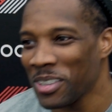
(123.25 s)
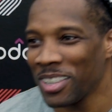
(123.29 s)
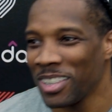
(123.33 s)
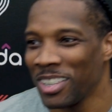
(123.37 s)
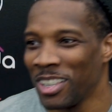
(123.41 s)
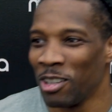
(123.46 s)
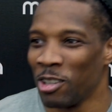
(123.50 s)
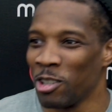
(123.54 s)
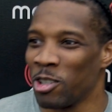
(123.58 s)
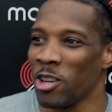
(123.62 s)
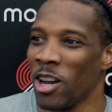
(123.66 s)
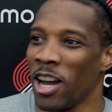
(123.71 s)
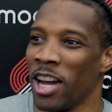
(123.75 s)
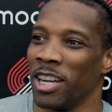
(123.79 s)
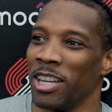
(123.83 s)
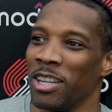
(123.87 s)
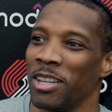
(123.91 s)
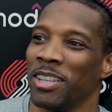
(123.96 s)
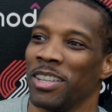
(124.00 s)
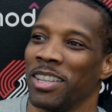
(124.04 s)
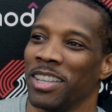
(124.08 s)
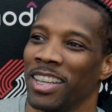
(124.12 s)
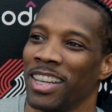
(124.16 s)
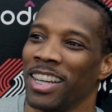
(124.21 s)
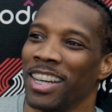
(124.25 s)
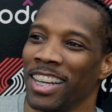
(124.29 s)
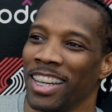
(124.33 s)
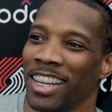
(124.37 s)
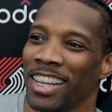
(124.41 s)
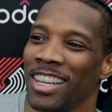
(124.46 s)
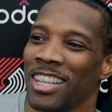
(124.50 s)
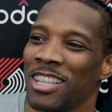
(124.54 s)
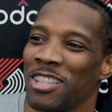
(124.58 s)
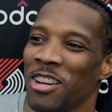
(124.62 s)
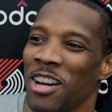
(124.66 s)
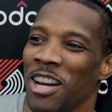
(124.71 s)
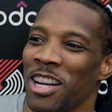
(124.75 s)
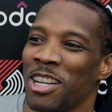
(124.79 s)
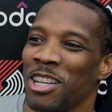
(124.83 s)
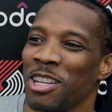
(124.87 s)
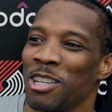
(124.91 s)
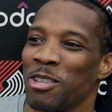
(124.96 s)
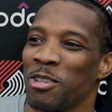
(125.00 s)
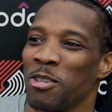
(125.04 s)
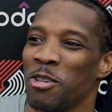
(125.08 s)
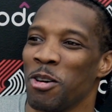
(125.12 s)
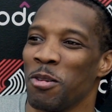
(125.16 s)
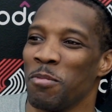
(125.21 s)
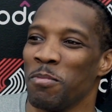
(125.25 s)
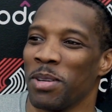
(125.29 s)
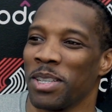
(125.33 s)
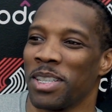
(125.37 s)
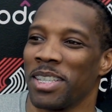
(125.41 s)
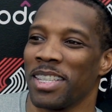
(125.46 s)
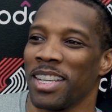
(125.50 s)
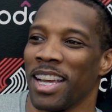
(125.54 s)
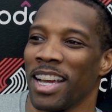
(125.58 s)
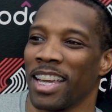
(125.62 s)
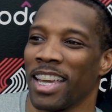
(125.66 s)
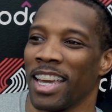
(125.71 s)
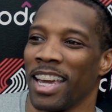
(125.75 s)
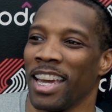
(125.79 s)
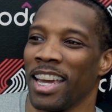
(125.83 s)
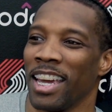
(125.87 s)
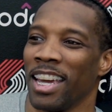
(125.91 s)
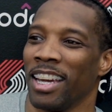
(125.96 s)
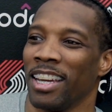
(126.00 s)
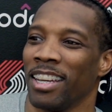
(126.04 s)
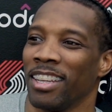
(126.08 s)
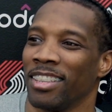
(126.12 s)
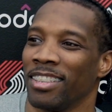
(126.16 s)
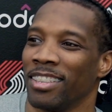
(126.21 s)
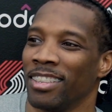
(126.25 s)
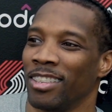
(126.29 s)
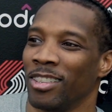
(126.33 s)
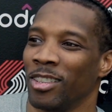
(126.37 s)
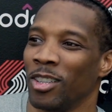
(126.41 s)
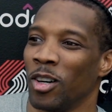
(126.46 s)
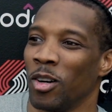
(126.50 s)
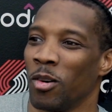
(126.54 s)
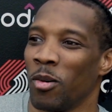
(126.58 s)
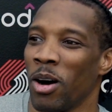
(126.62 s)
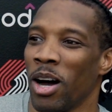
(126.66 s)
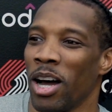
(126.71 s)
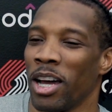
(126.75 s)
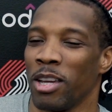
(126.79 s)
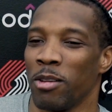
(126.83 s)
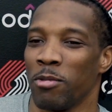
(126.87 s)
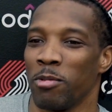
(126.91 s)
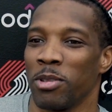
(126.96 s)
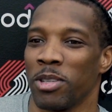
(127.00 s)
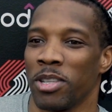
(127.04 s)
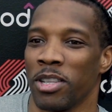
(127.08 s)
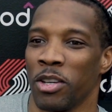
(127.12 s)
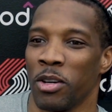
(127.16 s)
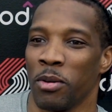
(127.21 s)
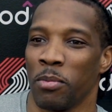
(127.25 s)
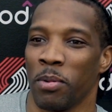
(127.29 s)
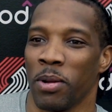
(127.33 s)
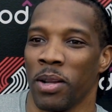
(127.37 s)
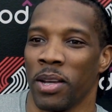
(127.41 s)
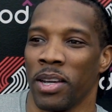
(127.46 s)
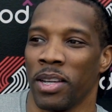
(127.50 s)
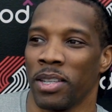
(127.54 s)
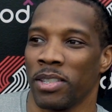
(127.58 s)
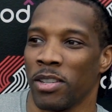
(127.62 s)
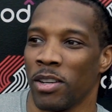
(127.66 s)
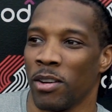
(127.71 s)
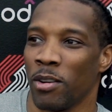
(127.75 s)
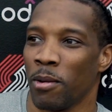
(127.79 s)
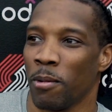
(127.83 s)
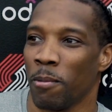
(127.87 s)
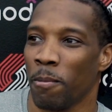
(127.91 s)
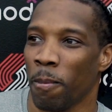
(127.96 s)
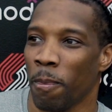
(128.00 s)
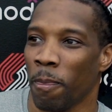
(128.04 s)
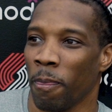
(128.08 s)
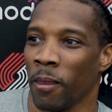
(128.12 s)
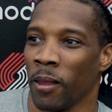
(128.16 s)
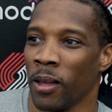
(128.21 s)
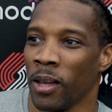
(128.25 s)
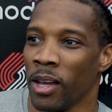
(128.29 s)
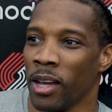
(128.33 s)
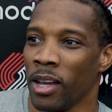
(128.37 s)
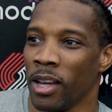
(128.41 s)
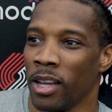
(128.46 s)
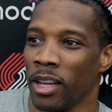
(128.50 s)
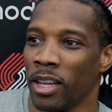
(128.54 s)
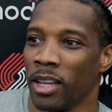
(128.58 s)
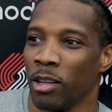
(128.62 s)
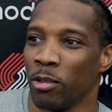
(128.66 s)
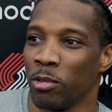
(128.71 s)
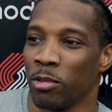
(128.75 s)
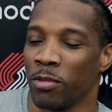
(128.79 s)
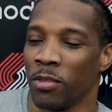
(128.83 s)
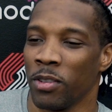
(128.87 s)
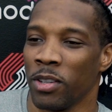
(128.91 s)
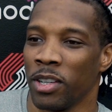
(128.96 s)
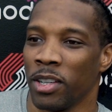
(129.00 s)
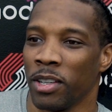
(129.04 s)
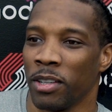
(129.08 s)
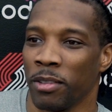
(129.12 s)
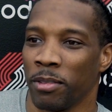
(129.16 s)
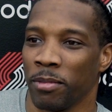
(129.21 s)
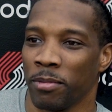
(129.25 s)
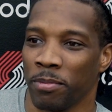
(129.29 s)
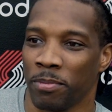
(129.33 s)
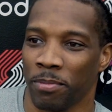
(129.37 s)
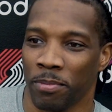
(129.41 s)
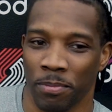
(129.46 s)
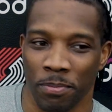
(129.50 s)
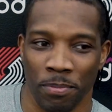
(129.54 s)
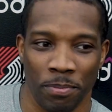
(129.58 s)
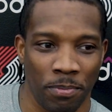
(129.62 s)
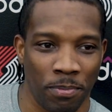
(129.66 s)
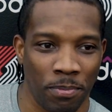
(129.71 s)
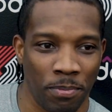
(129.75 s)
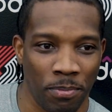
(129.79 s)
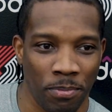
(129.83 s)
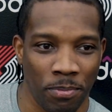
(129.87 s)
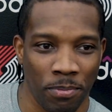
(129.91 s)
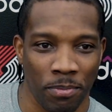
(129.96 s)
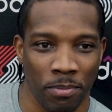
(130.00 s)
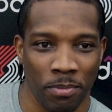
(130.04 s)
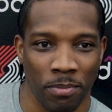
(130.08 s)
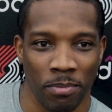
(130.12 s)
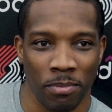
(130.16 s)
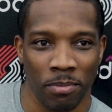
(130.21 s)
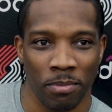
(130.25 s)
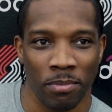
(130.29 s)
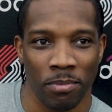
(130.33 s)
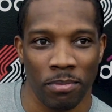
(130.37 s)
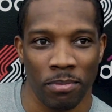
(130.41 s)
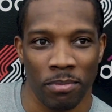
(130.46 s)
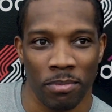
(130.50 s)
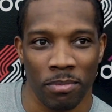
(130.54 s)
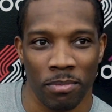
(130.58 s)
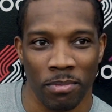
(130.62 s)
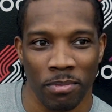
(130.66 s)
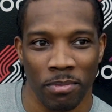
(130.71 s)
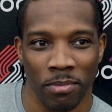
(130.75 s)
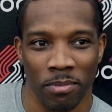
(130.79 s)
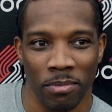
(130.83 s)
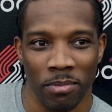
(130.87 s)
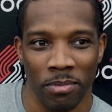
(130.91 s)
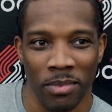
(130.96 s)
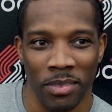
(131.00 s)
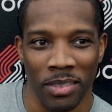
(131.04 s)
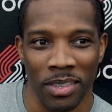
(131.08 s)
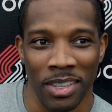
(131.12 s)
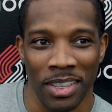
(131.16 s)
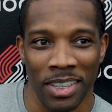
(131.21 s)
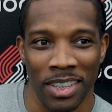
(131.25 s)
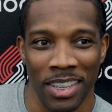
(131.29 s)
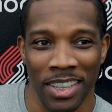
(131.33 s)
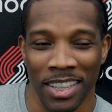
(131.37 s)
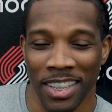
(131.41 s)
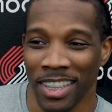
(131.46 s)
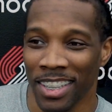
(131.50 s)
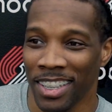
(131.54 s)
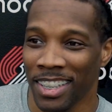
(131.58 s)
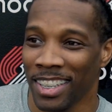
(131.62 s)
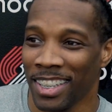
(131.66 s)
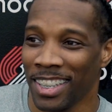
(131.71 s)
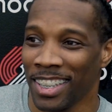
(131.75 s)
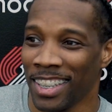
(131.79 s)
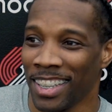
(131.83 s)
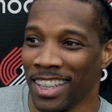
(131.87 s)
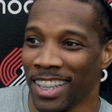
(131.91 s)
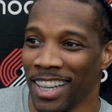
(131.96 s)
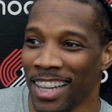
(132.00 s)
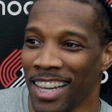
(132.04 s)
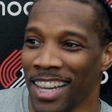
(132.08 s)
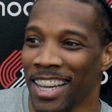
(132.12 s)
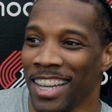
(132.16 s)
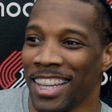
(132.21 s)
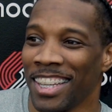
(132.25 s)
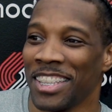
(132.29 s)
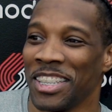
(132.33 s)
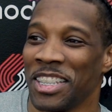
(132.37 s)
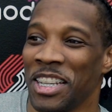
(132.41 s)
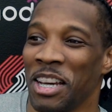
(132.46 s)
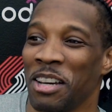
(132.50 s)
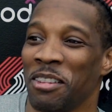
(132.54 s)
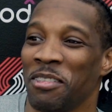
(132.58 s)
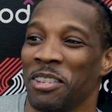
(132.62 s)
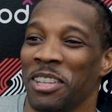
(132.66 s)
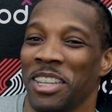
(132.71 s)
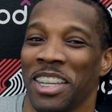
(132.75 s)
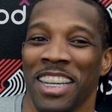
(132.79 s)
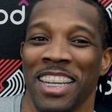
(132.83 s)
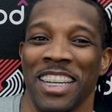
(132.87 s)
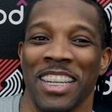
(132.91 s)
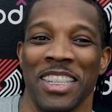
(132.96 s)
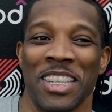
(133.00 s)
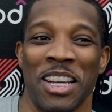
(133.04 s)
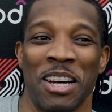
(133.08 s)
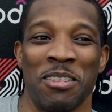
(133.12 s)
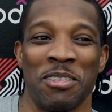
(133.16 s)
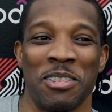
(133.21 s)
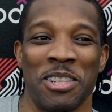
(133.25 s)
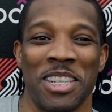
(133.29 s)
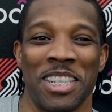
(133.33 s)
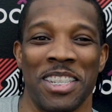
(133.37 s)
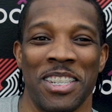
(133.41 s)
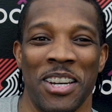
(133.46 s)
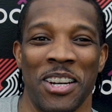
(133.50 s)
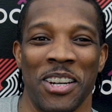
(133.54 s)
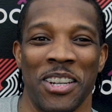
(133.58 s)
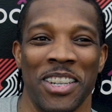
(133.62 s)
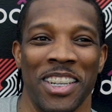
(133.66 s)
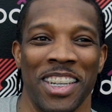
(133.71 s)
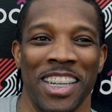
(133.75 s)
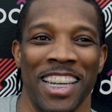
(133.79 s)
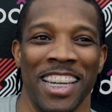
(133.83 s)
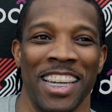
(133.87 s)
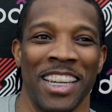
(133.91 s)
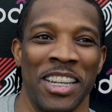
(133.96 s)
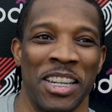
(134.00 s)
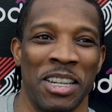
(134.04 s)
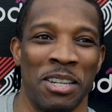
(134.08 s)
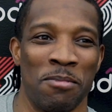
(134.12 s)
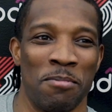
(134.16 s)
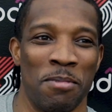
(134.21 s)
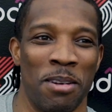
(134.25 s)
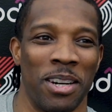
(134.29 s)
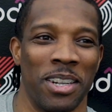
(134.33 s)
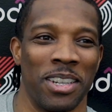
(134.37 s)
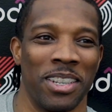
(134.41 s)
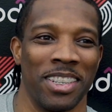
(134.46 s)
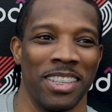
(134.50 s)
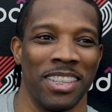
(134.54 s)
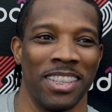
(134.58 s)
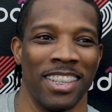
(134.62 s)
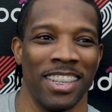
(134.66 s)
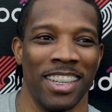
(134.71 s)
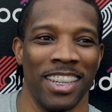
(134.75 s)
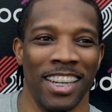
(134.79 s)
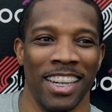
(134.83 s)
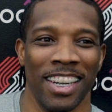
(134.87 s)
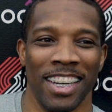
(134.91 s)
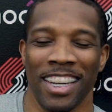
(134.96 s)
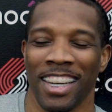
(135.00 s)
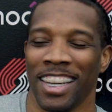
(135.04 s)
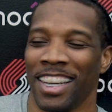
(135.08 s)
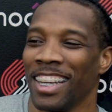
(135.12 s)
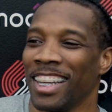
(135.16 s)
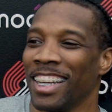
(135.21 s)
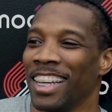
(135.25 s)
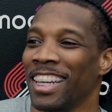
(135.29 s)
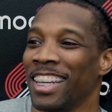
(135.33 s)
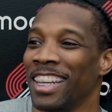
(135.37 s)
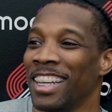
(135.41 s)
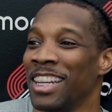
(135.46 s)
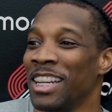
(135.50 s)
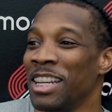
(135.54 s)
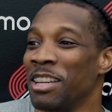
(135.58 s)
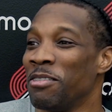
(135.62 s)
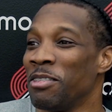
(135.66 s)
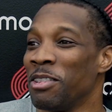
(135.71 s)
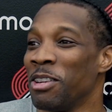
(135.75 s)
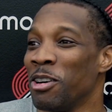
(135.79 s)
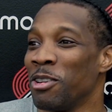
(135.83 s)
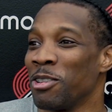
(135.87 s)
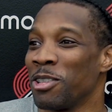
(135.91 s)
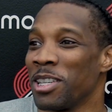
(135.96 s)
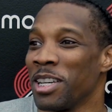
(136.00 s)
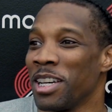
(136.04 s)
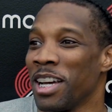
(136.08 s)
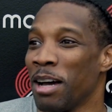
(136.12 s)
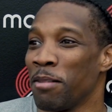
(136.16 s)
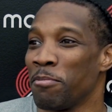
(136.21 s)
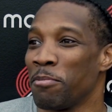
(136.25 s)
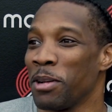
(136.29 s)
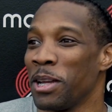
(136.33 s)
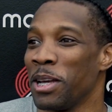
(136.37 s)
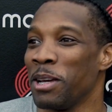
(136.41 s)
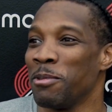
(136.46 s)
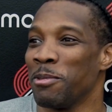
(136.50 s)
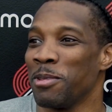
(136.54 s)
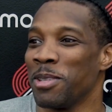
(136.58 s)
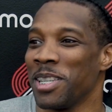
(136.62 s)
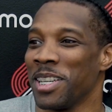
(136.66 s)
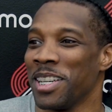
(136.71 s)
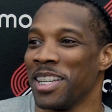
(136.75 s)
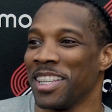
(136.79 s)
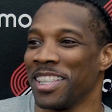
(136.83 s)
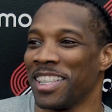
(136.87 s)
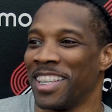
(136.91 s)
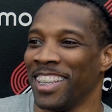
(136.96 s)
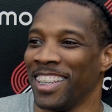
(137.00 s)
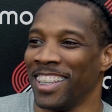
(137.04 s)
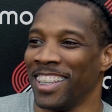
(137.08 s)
you know, trying to trying to absorb as much as I can. You know, while he was still playing, so it was fun. It's kind of weird playing. They coach down. Coach it definitely is. I was just talking to Keon about it. He didn't even know I played with Chauncey.